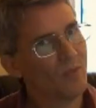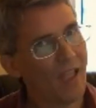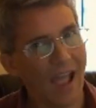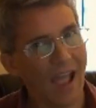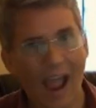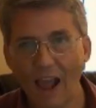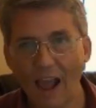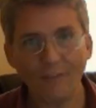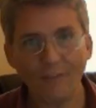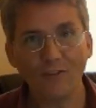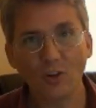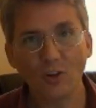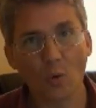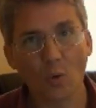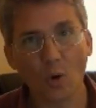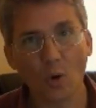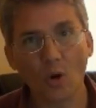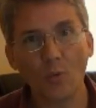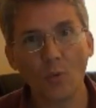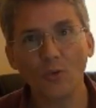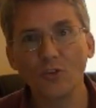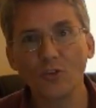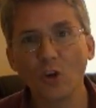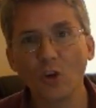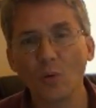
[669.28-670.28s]
have to
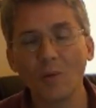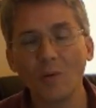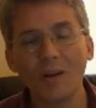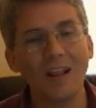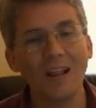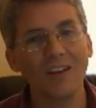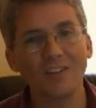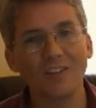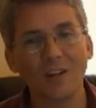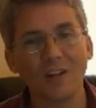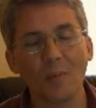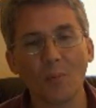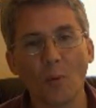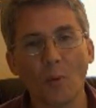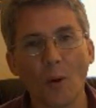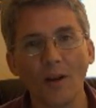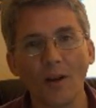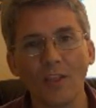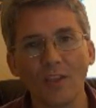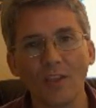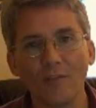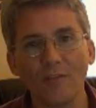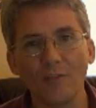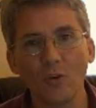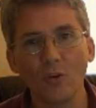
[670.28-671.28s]
work with Germany at some
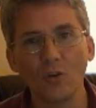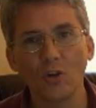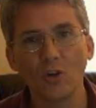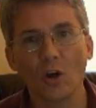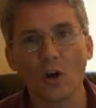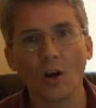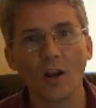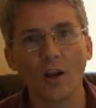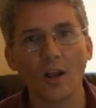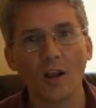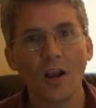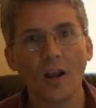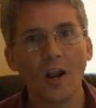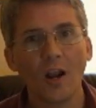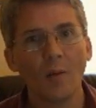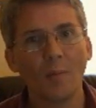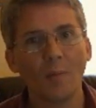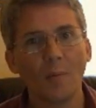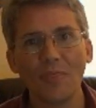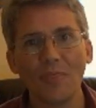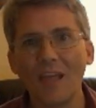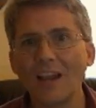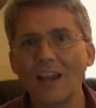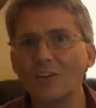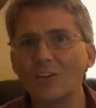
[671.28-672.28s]
point in the future,
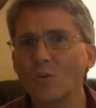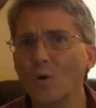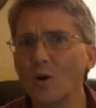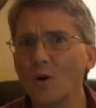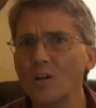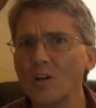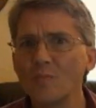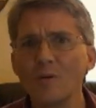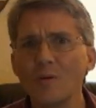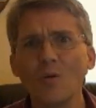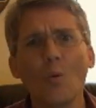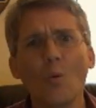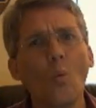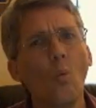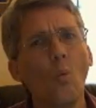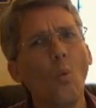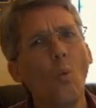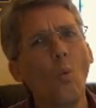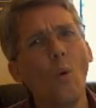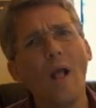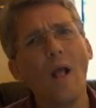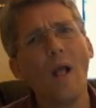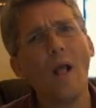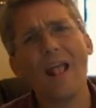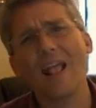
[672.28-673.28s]
but that's going to be
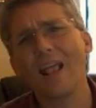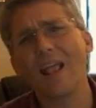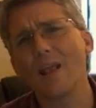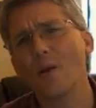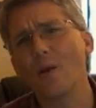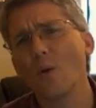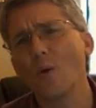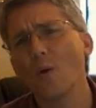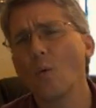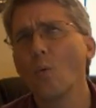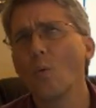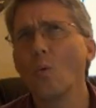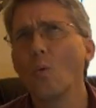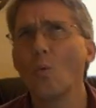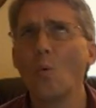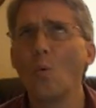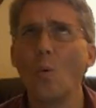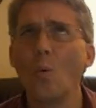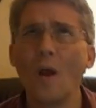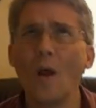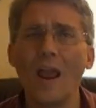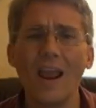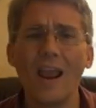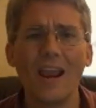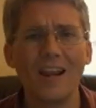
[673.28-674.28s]
way,
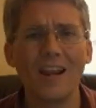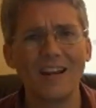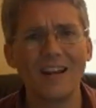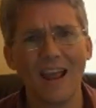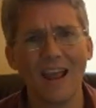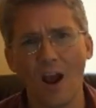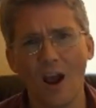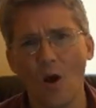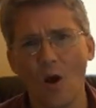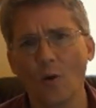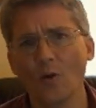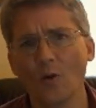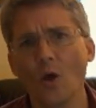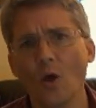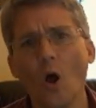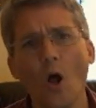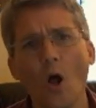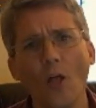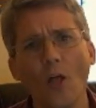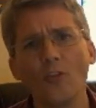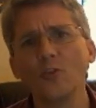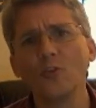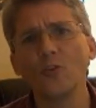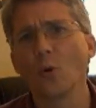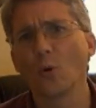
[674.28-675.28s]
way down
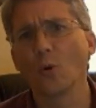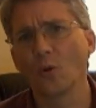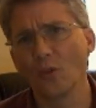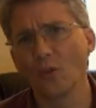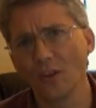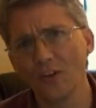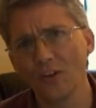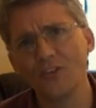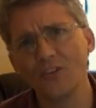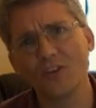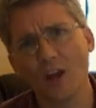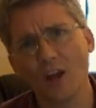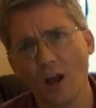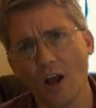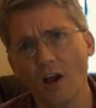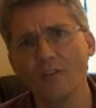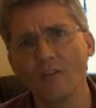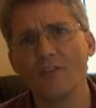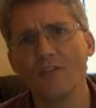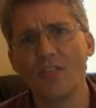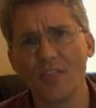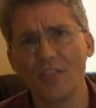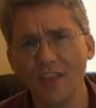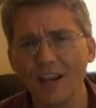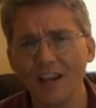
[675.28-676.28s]
on your list
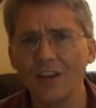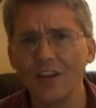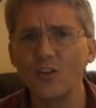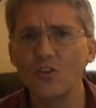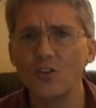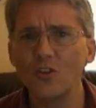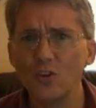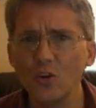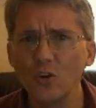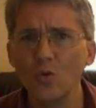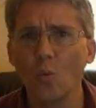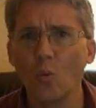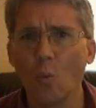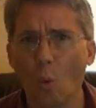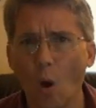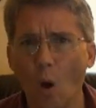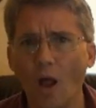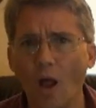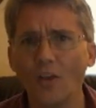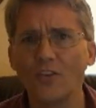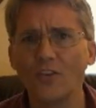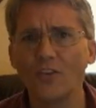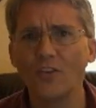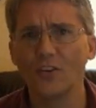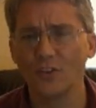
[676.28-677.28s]
of things you
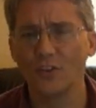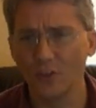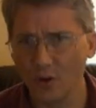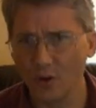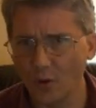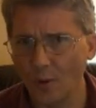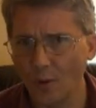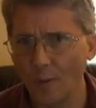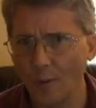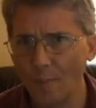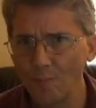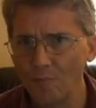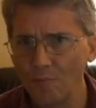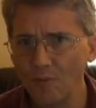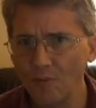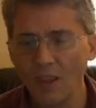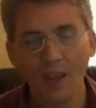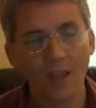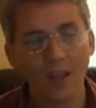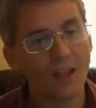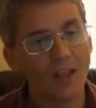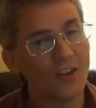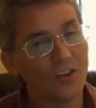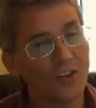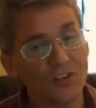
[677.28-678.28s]
want to do.
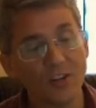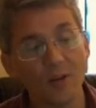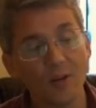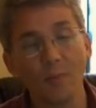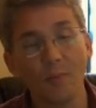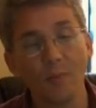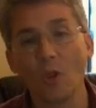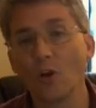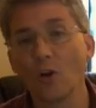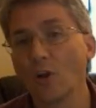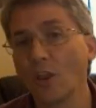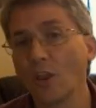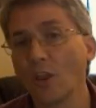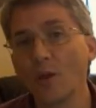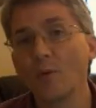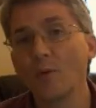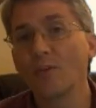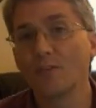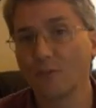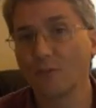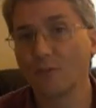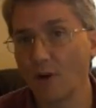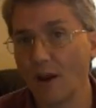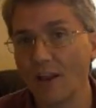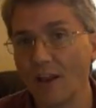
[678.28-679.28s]
Similarly
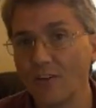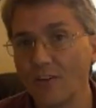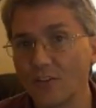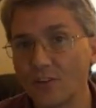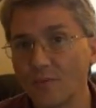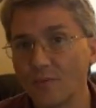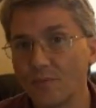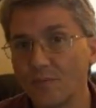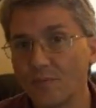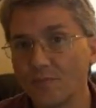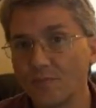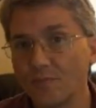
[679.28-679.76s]
with France.